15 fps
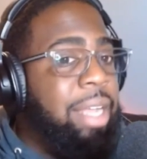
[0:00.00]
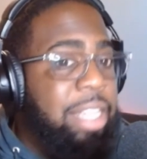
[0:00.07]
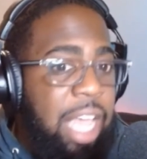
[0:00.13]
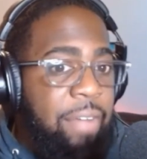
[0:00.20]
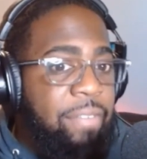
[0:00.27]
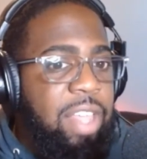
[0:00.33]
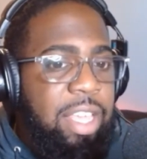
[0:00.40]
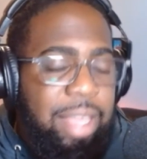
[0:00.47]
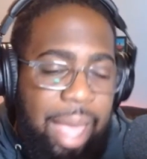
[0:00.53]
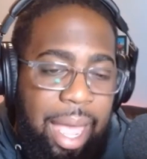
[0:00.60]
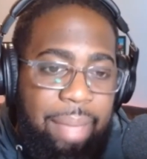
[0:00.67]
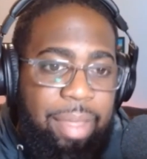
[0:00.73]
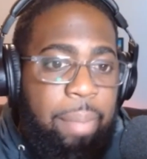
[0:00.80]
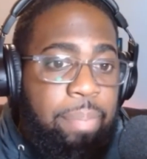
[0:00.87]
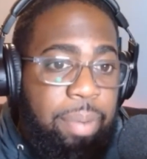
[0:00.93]
definitely a
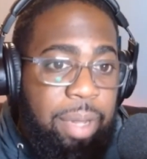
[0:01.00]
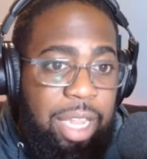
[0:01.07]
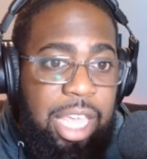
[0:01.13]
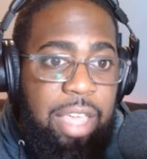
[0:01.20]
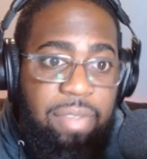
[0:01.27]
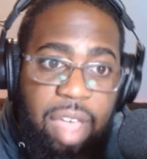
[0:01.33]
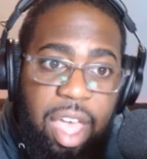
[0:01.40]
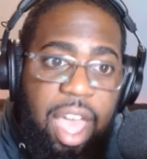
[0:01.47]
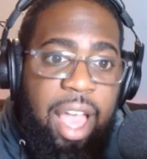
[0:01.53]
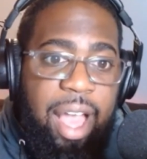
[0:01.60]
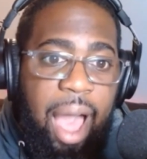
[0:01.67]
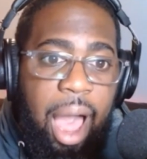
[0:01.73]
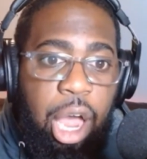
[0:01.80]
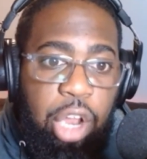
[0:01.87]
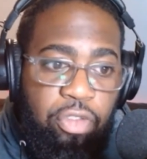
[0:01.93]
game that I believe
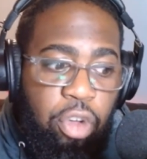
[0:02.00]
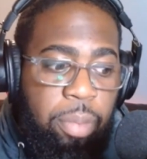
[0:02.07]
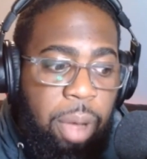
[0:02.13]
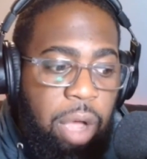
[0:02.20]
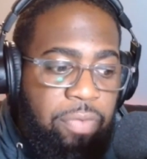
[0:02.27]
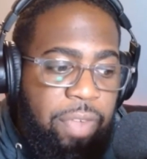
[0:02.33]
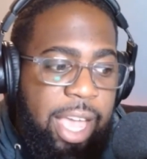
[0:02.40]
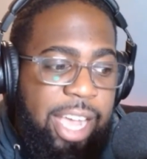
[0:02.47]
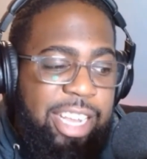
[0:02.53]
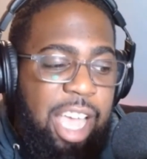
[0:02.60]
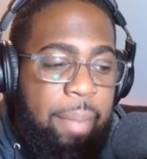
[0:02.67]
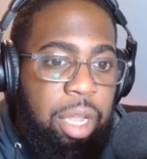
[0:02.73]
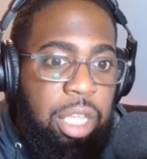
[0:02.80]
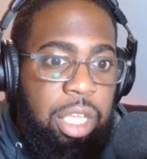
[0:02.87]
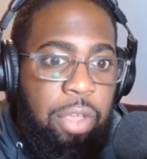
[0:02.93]
college football fans
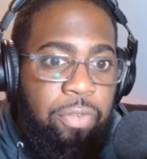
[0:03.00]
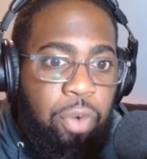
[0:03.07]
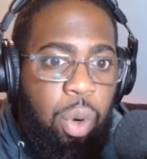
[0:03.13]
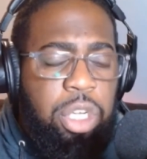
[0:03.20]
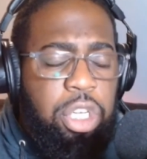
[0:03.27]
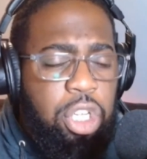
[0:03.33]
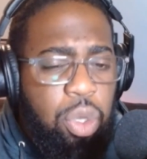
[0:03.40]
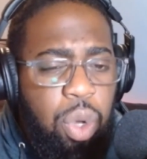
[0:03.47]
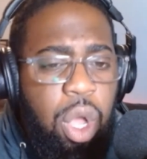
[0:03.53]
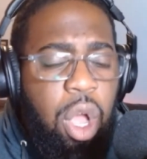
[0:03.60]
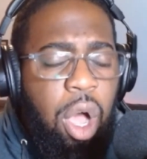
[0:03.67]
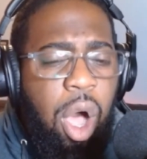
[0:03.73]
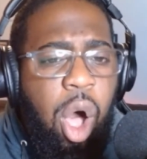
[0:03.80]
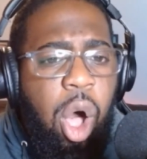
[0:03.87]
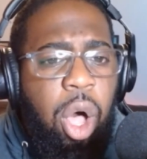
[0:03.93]
have been looking forward to
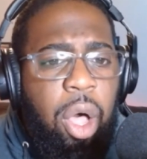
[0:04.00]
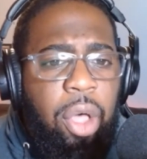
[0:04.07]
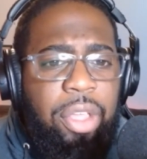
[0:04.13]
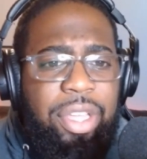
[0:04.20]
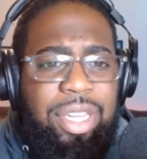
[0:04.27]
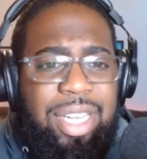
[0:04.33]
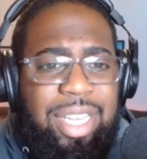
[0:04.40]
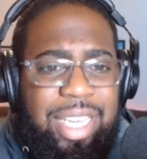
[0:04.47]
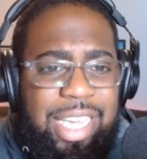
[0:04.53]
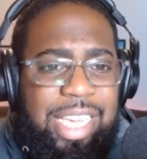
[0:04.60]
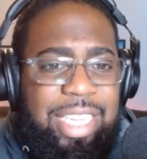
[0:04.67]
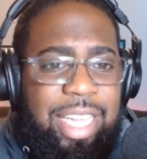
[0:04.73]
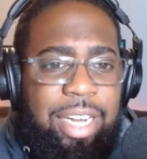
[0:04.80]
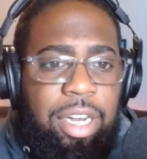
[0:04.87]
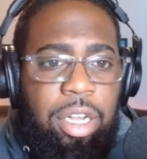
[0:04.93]
all
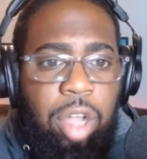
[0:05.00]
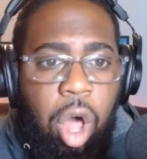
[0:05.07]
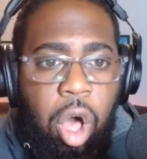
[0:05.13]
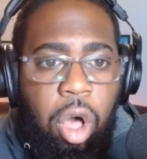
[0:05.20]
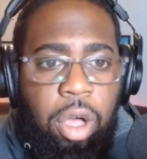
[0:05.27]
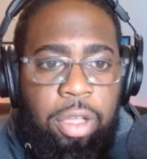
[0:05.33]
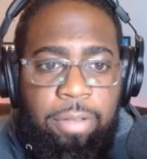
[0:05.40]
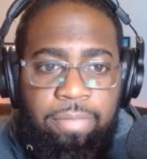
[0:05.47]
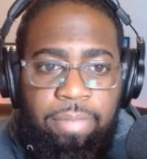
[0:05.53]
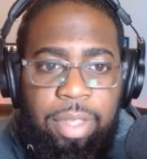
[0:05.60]
season long.